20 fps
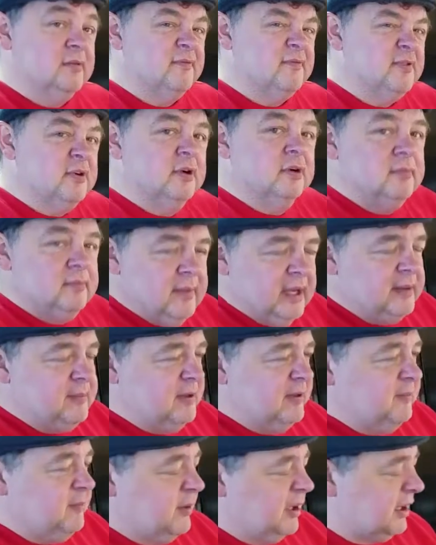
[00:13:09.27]
Fruit may
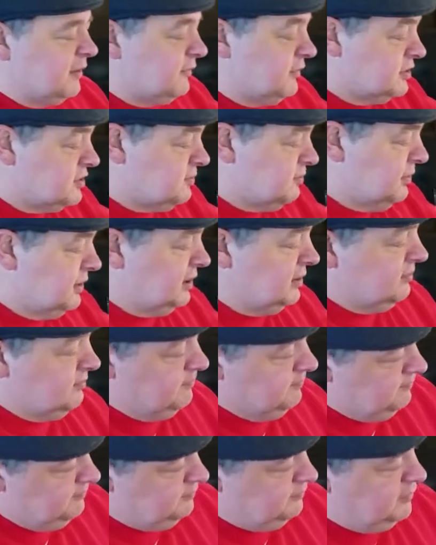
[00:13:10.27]
be breakfast, but
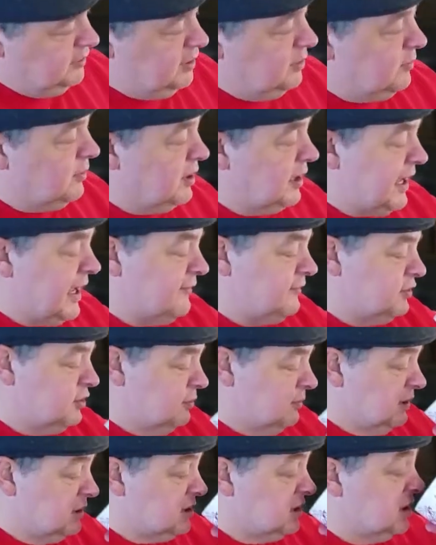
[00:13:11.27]
we don't want to have too
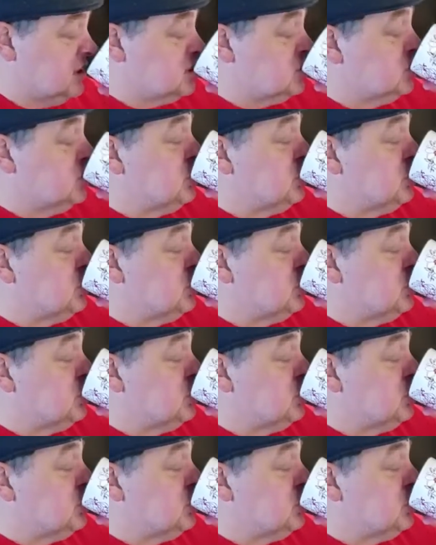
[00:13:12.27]
much of this.